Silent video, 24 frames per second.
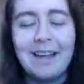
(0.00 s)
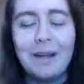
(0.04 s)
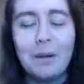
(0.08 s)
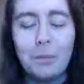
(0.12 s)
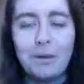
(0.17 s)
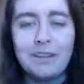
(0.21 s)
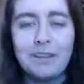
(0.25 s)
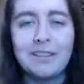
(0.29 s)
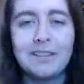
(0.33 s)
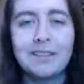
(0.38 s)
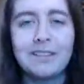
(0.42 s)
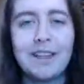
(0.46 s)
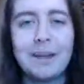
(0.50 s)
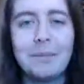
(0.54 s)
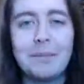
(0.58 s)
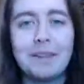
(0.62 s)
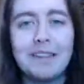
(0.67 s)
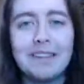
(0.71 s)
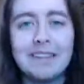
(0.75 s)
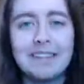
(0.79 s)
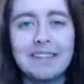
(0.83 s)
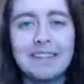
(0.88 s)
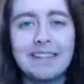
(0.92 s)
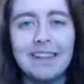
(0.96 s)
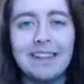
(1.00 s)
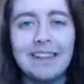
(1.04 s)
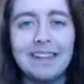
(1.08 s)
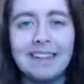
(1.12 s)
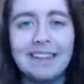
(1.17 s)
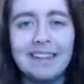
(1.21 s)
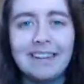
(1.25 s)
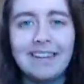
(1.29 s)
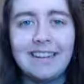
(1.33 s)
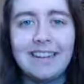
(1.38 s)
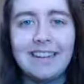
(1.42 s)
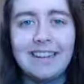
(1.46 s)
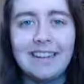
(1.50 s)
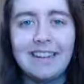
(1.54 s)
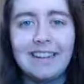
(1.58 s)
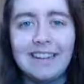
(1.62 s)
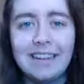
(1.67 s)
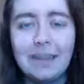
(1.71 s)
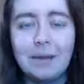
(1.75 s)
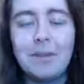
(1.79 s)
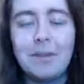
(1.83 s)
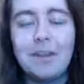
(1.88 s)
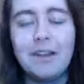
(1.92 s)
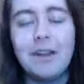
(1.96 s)
And with all that being said,
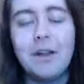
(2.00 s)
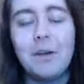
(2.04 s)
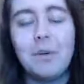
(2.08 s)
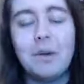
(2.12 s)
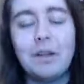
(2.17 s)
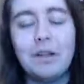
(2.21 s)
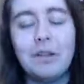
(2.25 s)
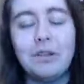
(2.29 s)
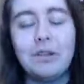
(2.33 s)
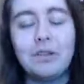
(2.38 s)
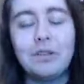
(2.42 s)
let me know what